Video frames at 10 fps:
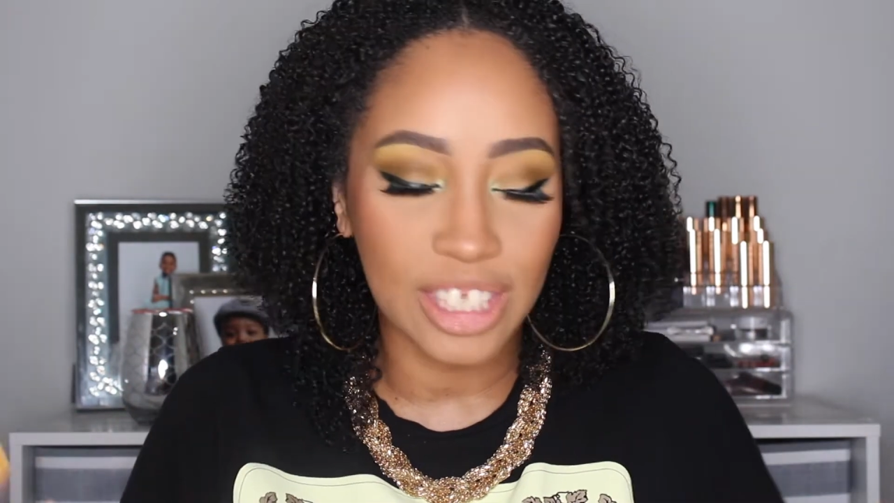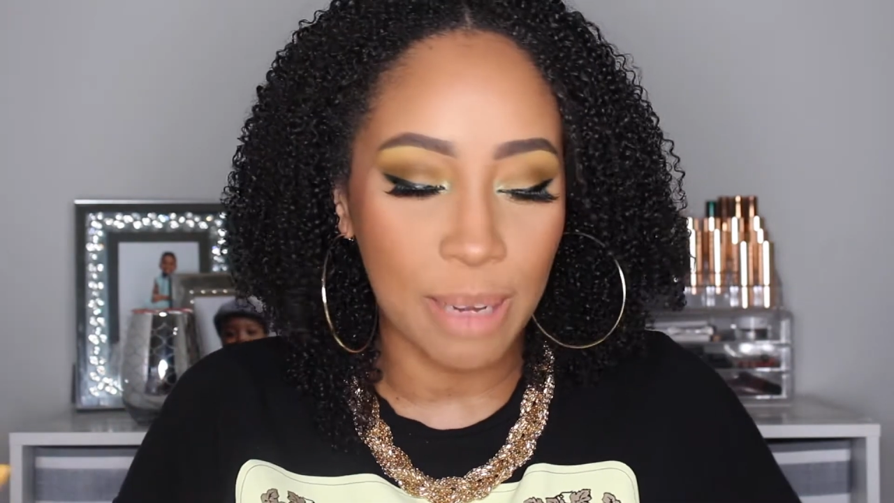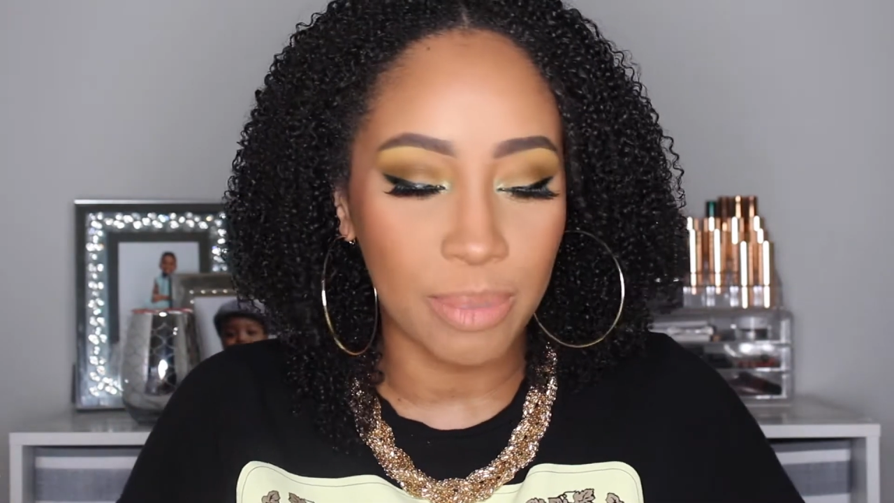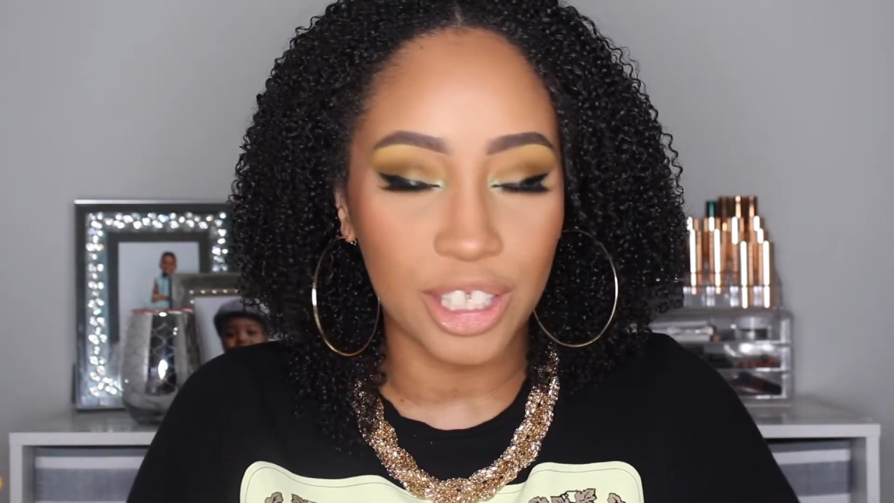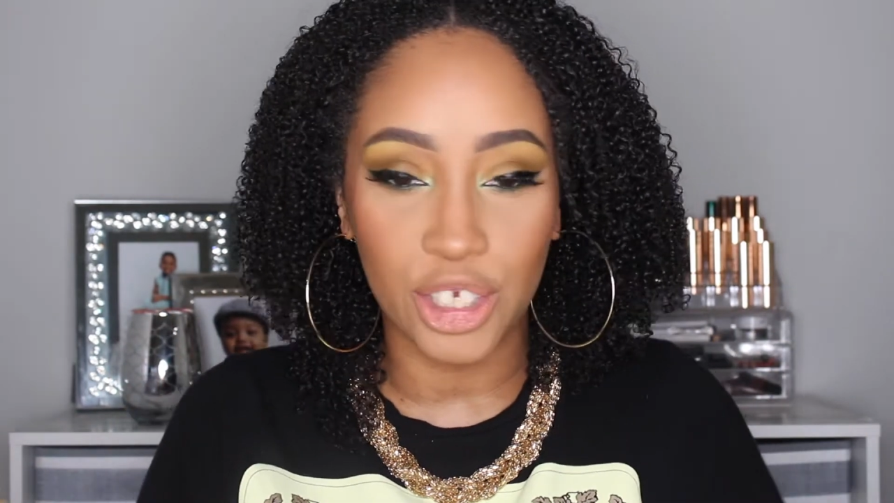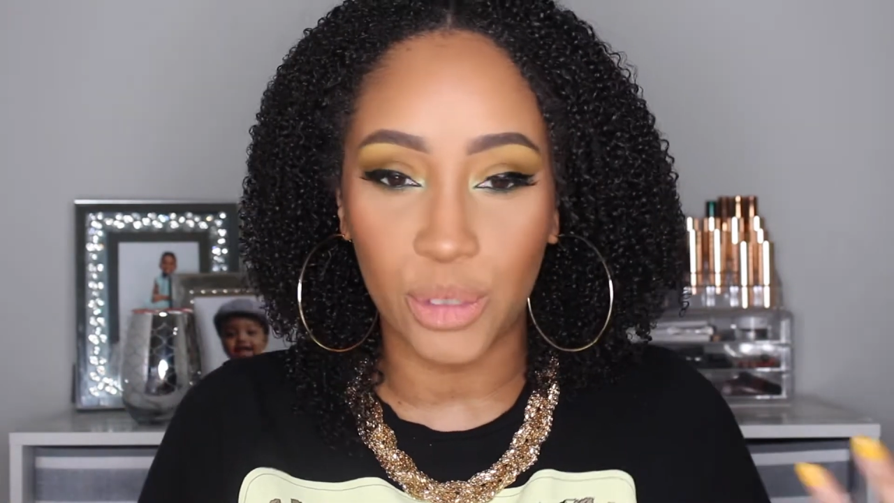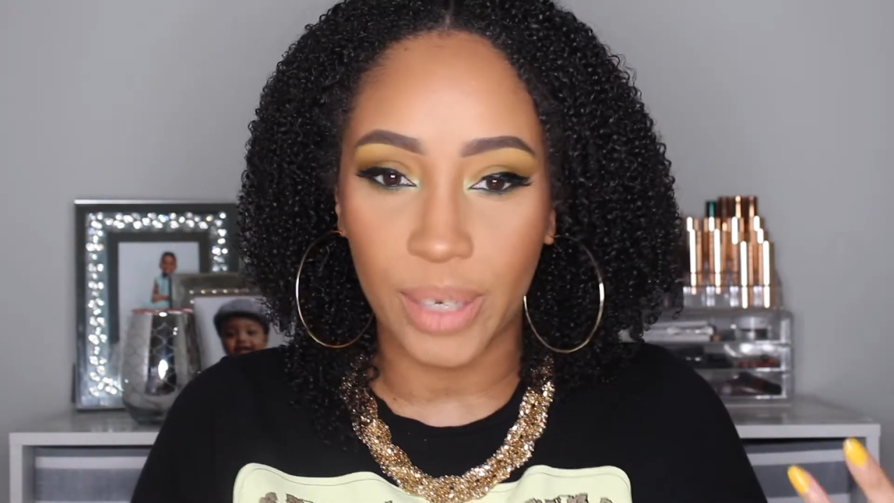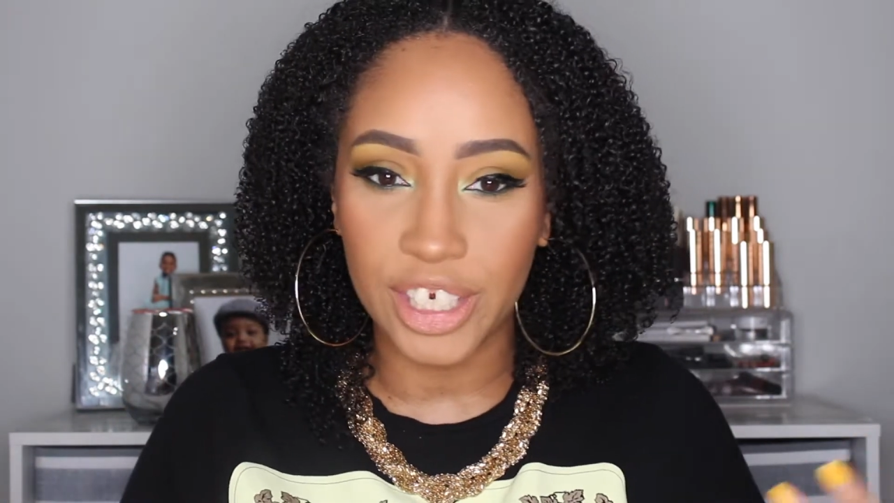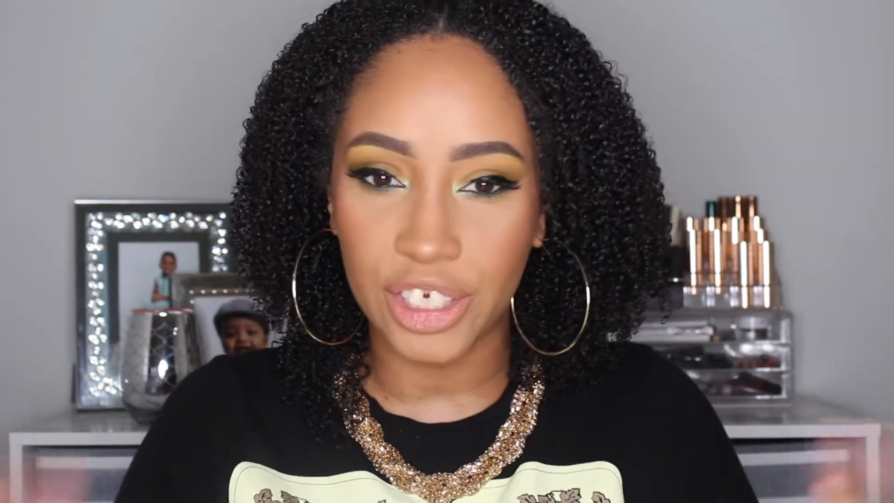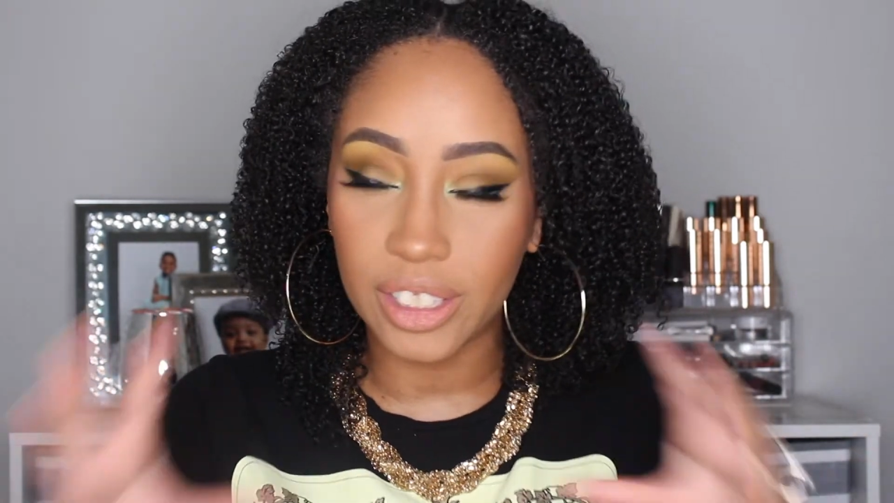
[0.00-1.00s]
type of
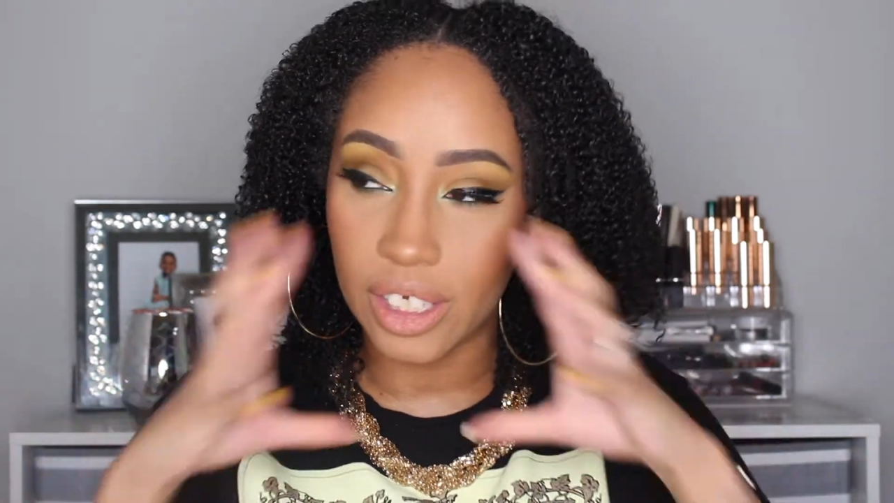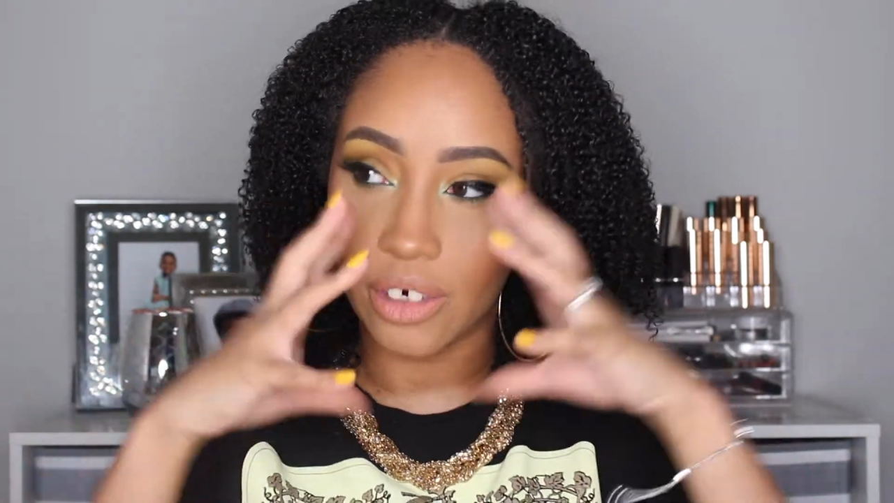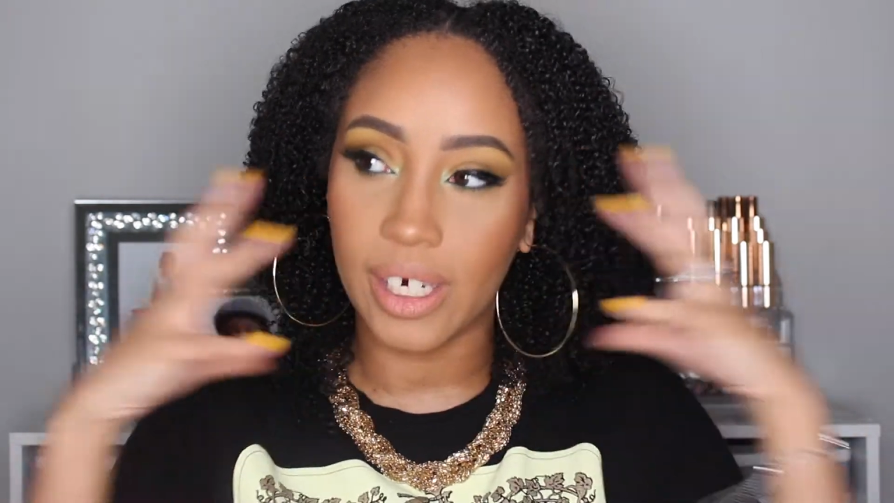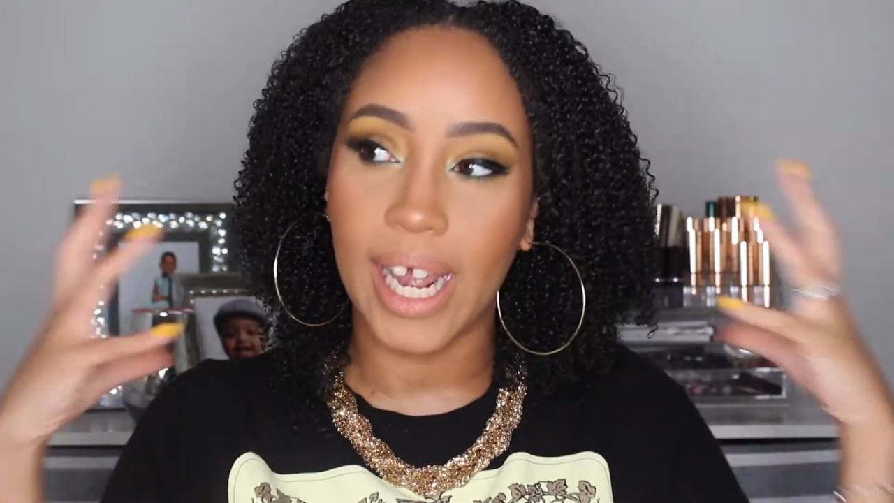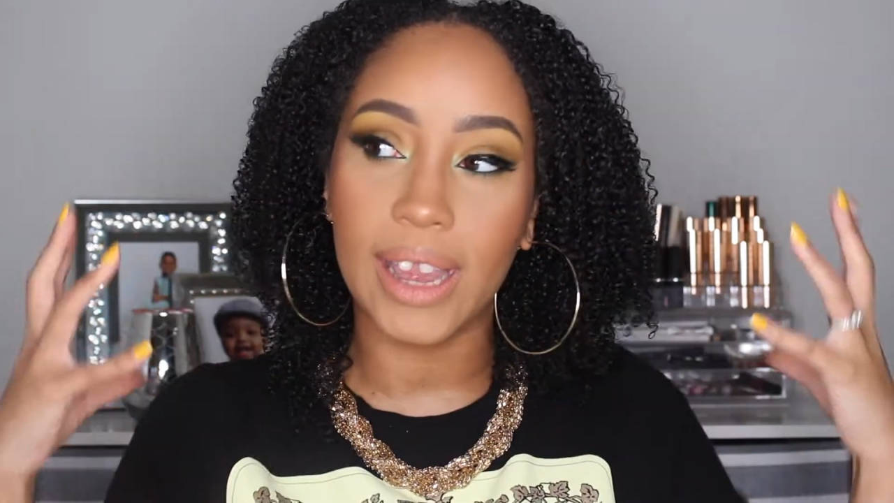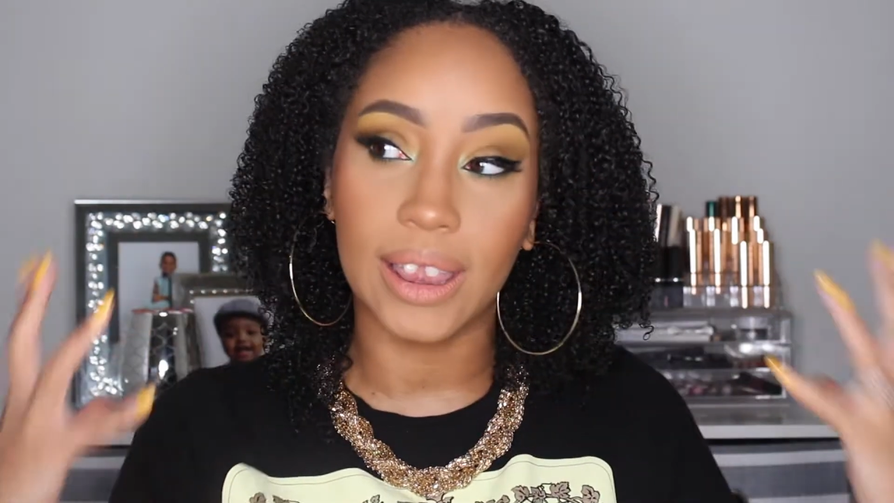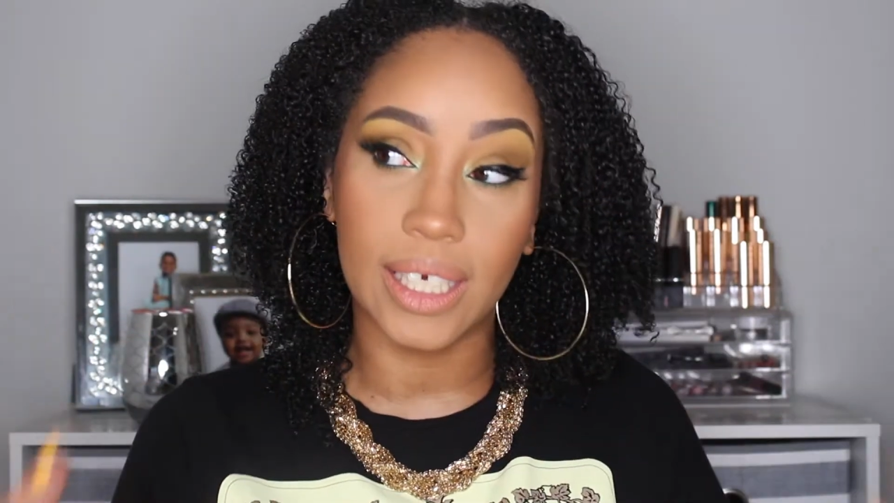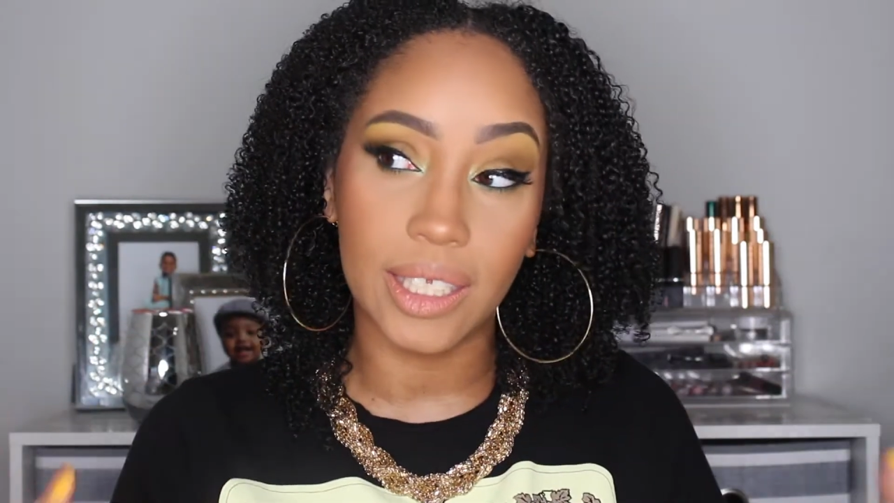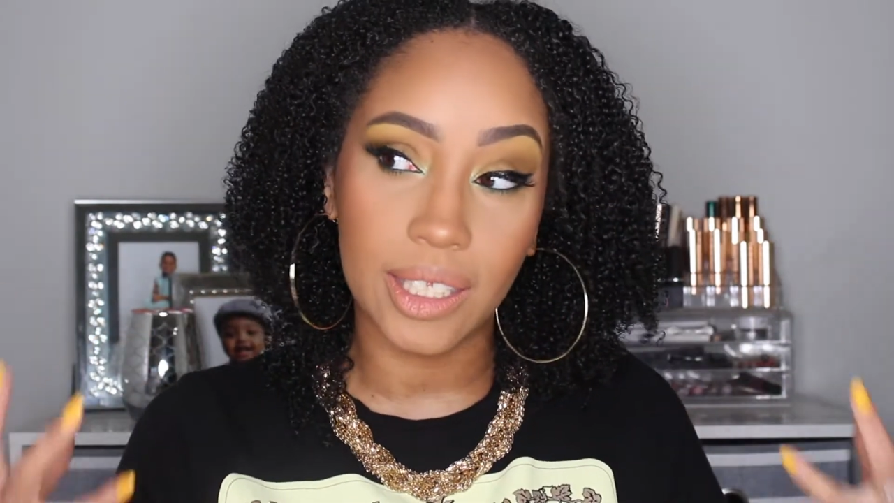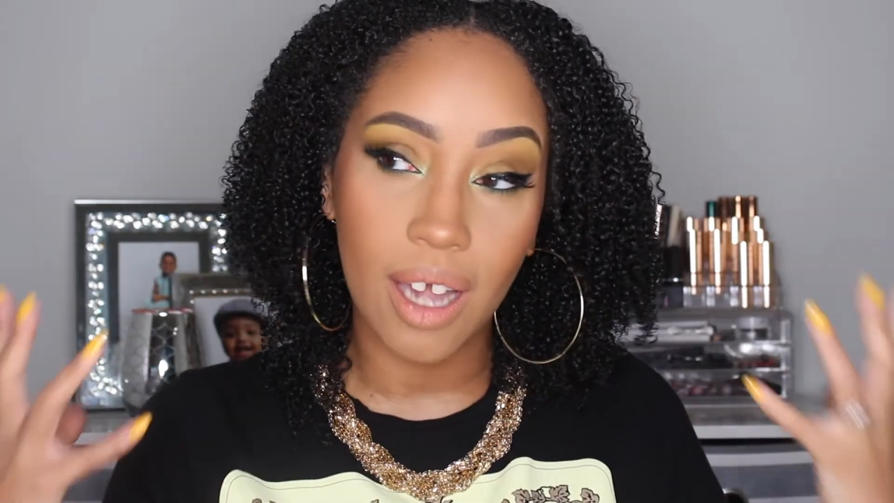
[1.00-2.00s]
situation to create
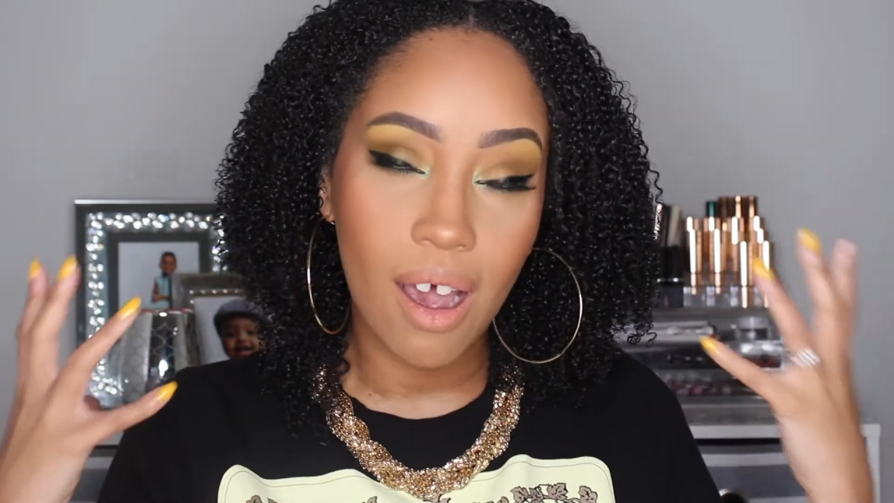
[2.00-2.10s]
this